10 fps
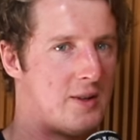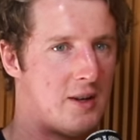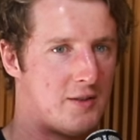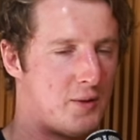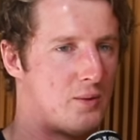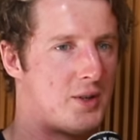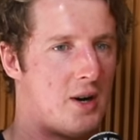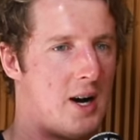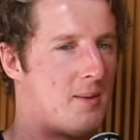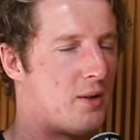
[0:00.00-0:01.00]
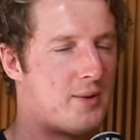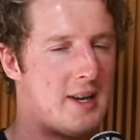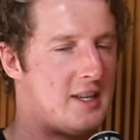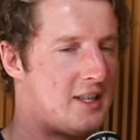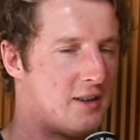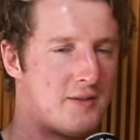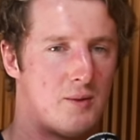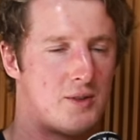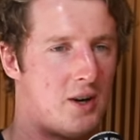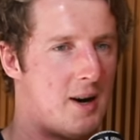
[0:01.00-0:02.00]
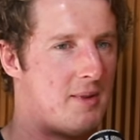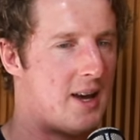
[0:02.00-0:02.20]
it and I was full time, or 3 years in, I was full time.